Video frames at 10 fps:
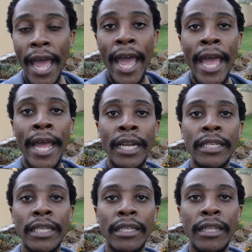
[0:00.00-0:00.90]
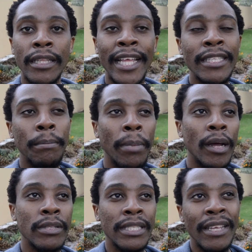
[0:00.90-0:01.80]
and that's
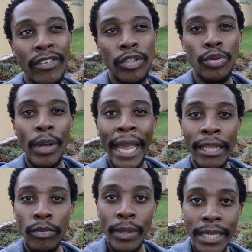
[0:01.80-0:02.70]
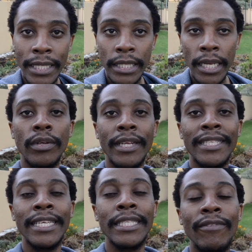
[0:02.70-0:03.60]
about 7 to 8 weeks. It
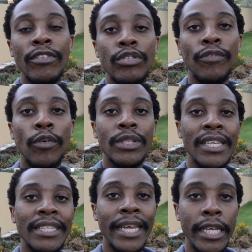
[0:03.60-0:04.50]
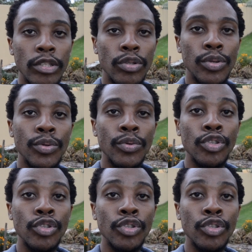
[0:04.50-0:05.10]
takes 7 to 14 days to